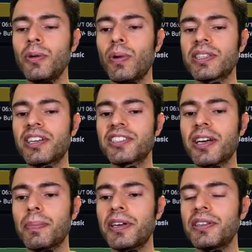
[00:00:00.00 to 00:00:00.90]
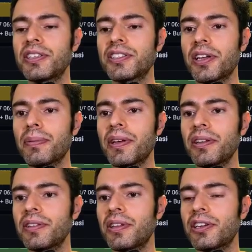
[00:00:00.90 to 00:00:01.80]
what has happened in the
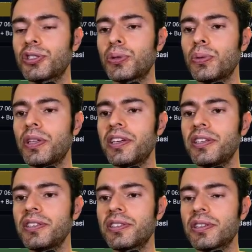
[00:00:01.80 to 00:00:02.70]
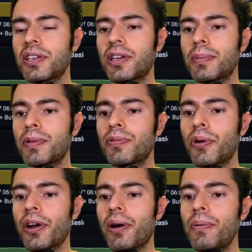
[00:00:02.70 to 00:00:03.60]
server the 2 days
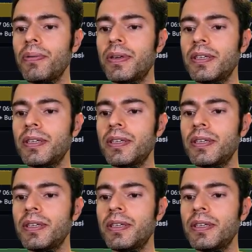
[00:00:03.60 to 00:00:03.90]
before now.